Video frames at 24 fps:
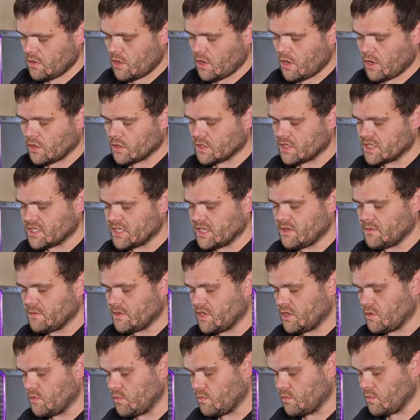Honestly,
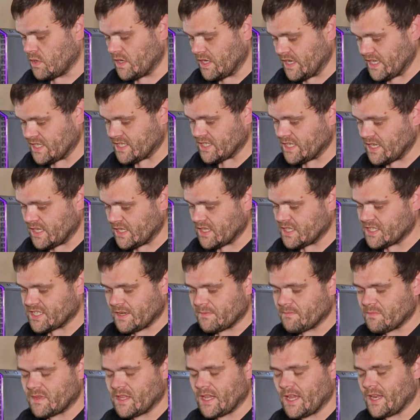when you're listening to
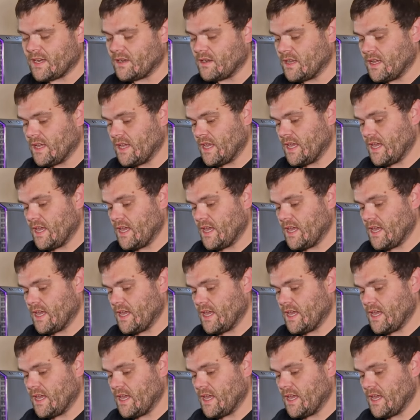something,